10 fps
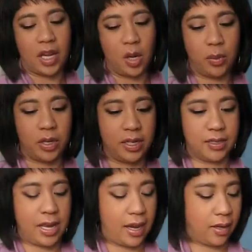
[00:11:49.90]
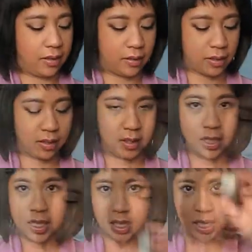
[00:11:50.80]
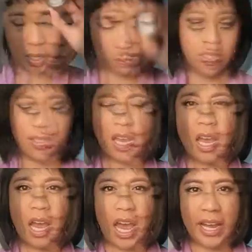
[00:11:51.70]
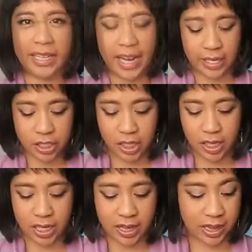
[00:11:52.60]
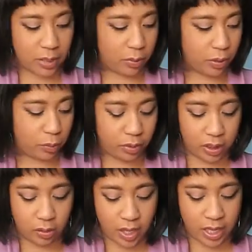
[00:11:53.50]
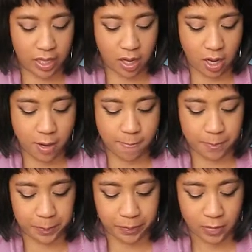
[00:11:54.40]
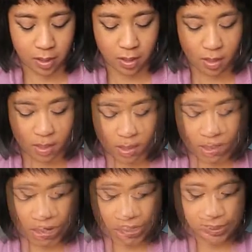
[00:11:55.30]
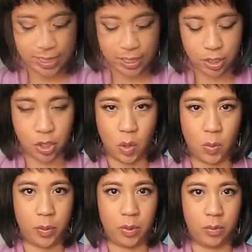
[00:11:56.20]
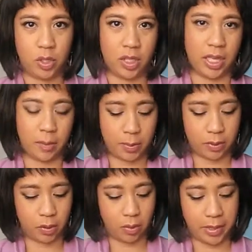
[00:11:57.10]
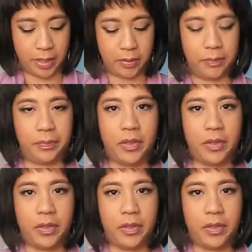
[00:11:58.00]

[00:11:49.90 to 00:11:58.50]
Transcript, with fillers: How pretty is that? So cannot wait to use it. Eye-catching, and I think that will look really great. And then I got Satin Taupe, which a lot of people know about.